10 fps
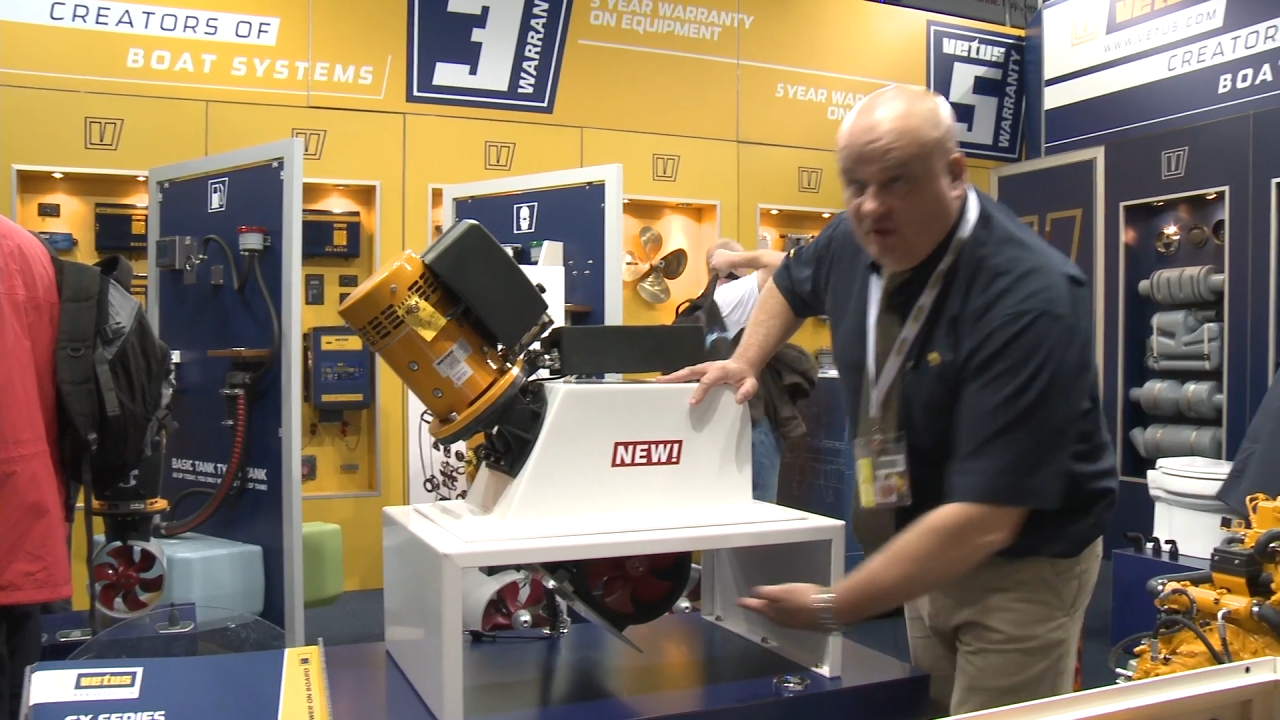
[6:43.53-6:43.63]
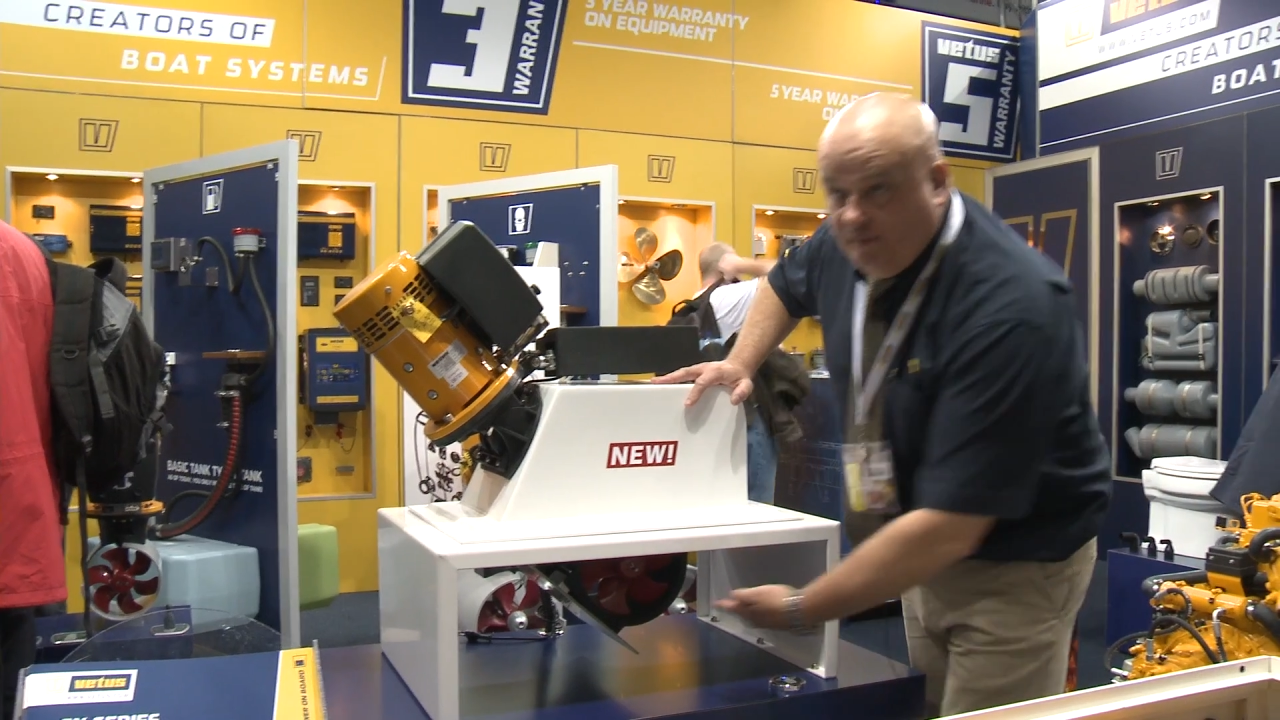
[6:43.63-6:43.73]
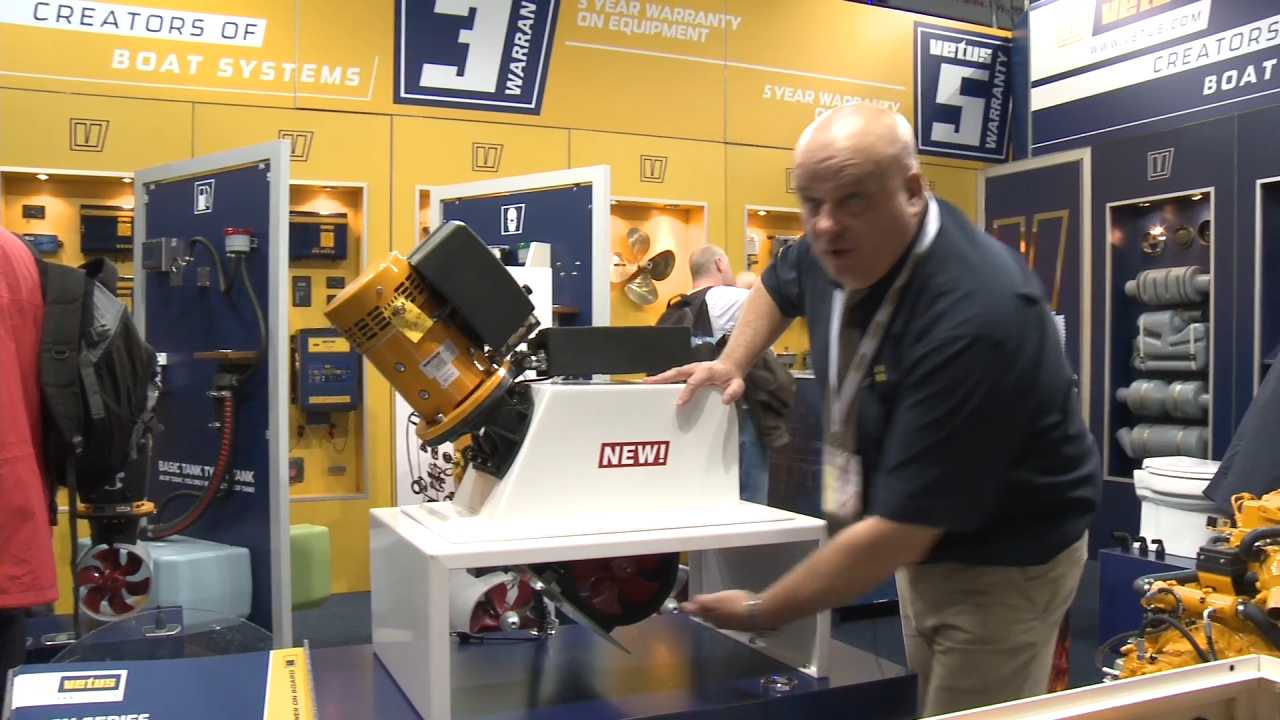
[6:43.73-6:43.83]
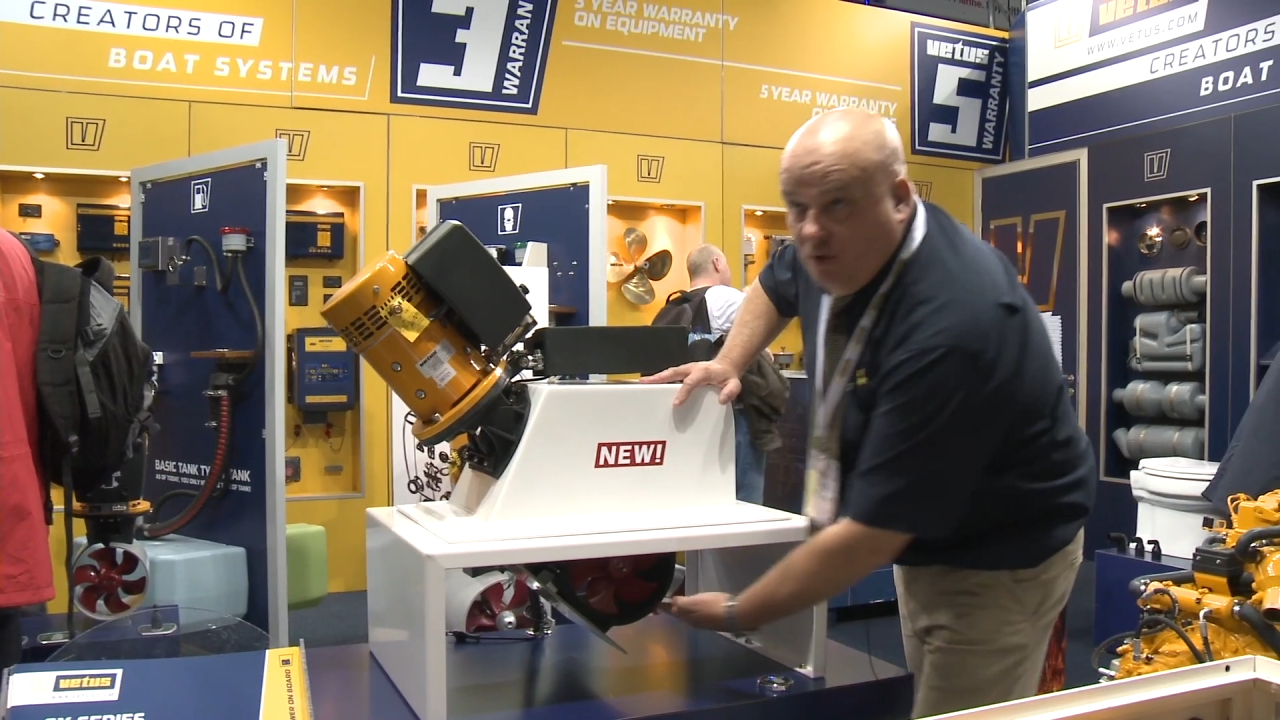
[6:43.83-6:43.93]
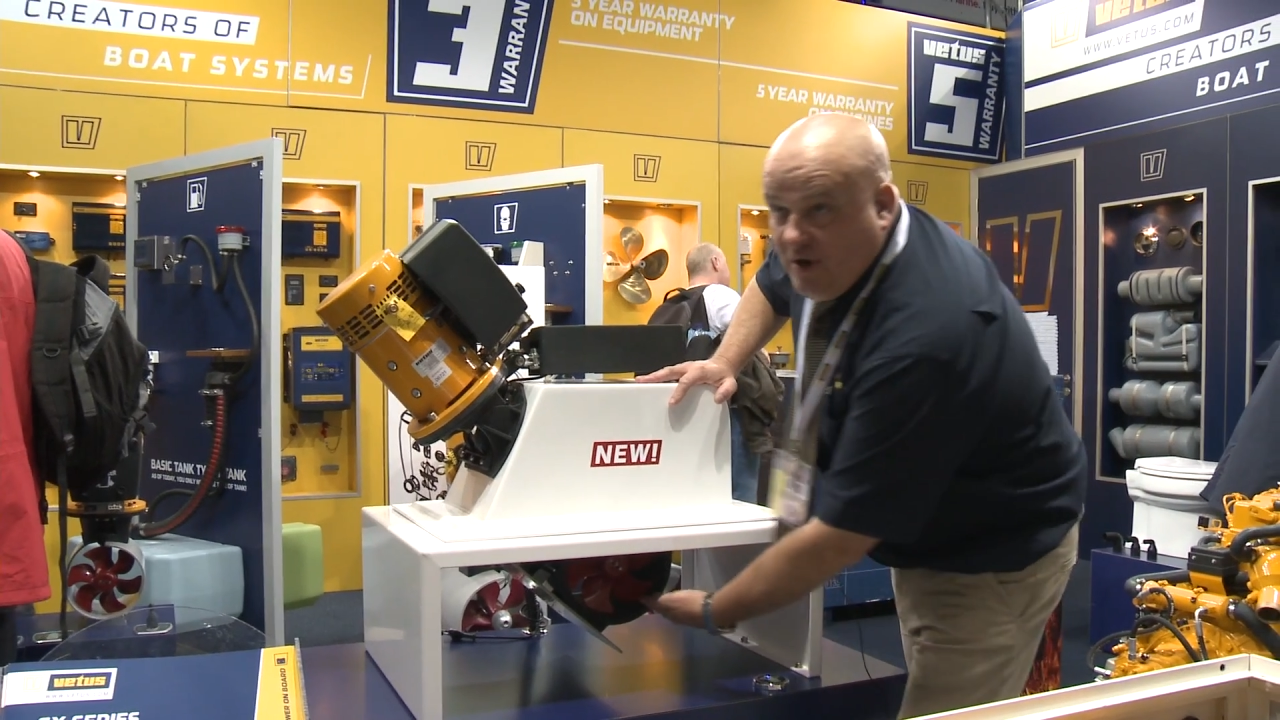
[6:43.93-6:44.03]

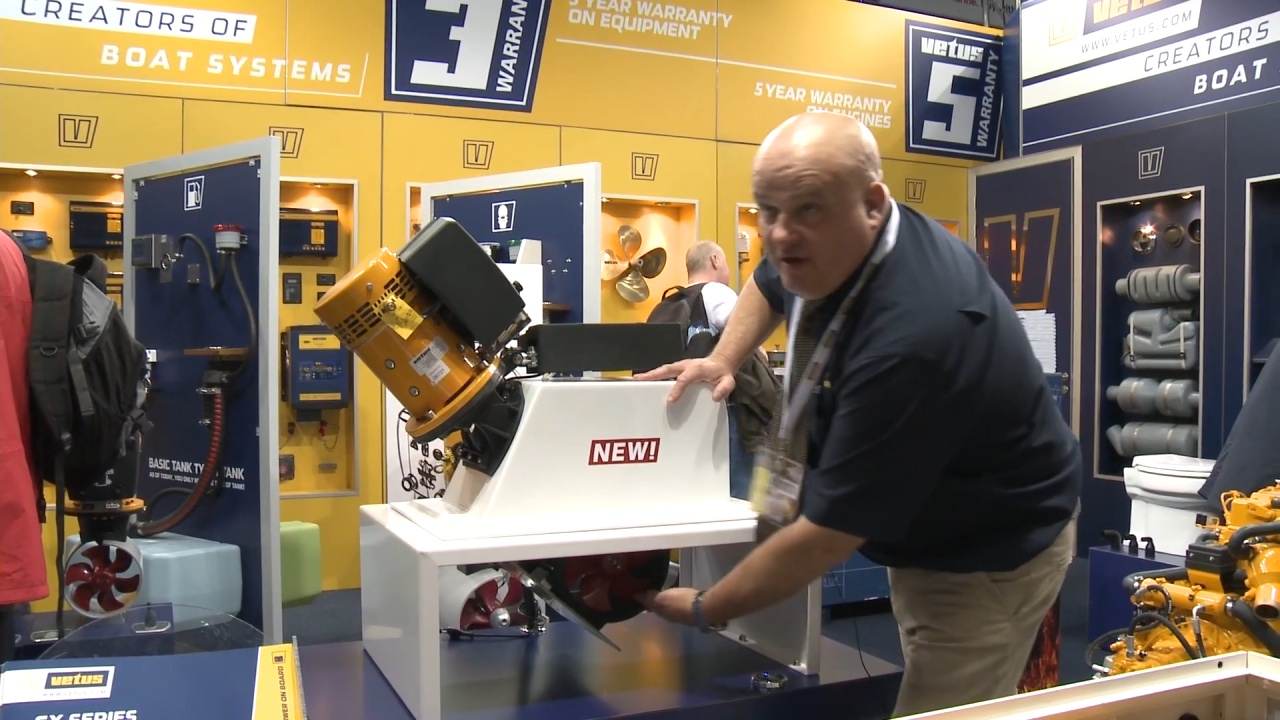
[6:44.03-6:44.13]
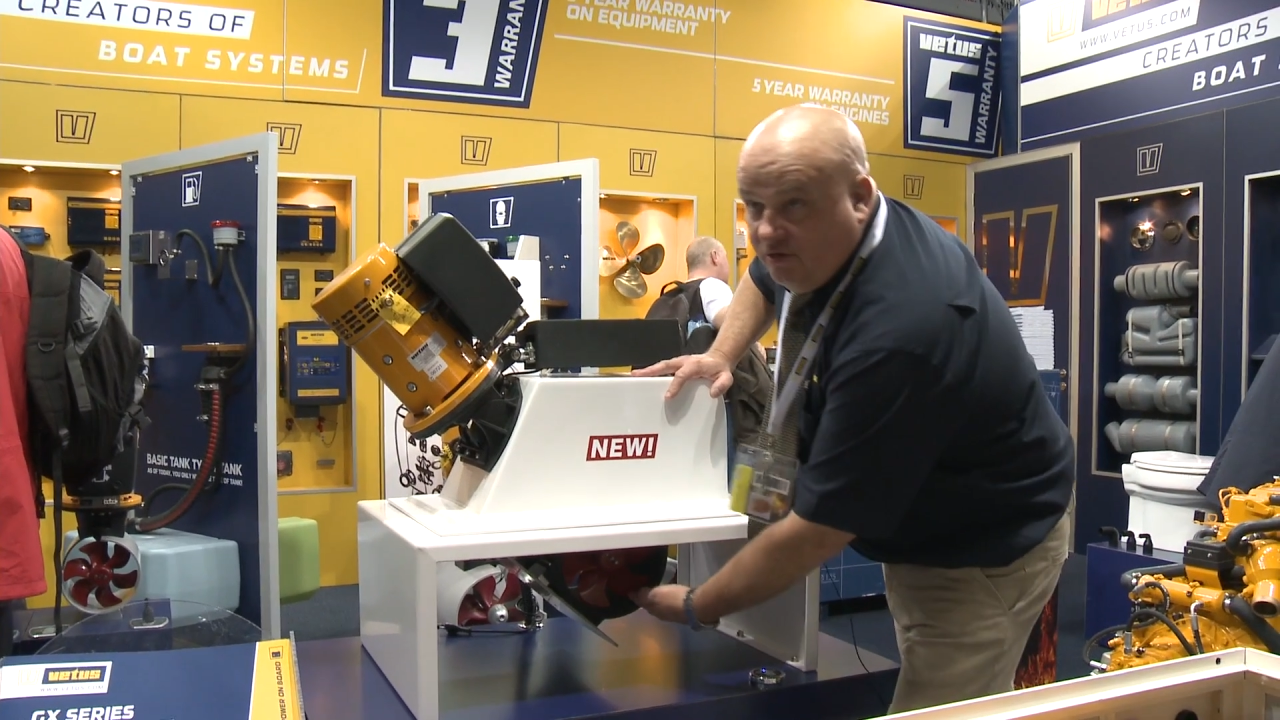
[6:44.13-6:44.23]
deploy